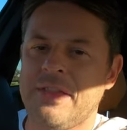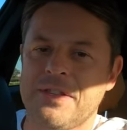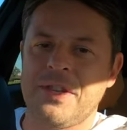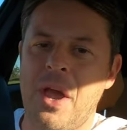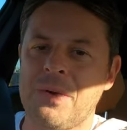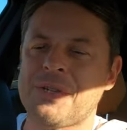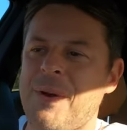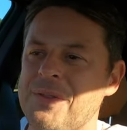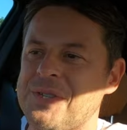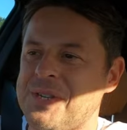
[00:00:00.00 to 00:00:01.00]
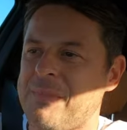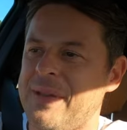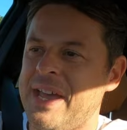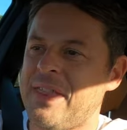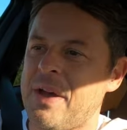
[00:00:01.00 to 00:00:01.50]
There's no sponsorship
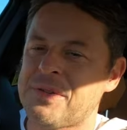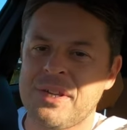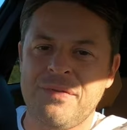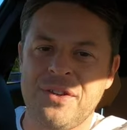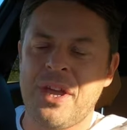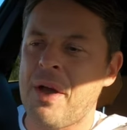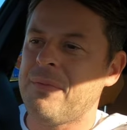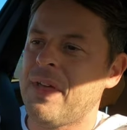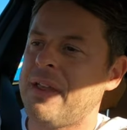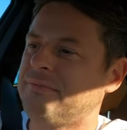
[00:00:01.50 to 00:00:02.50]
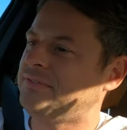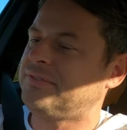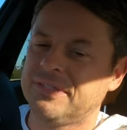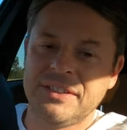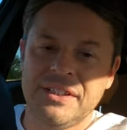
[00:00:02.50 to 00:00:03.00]
here though, so if you don't, then
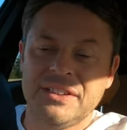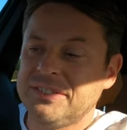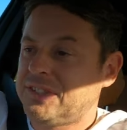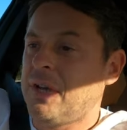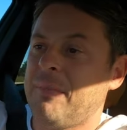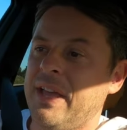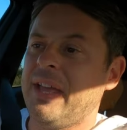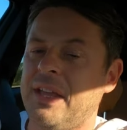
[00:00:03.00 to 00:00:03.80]
so be it.